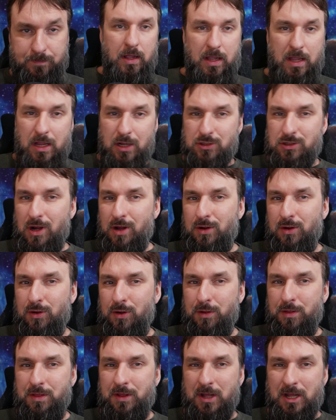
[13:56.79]
Here on
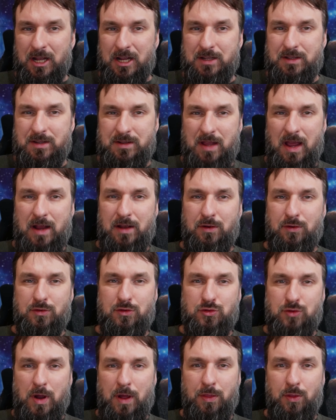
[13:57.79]
Earth, detectors
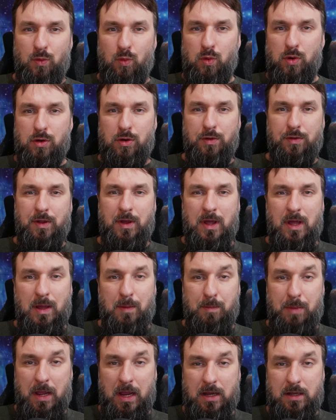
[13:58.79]
around the world
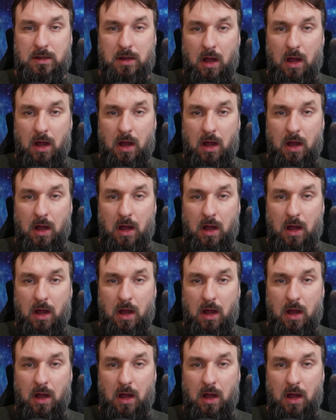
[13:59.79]
picked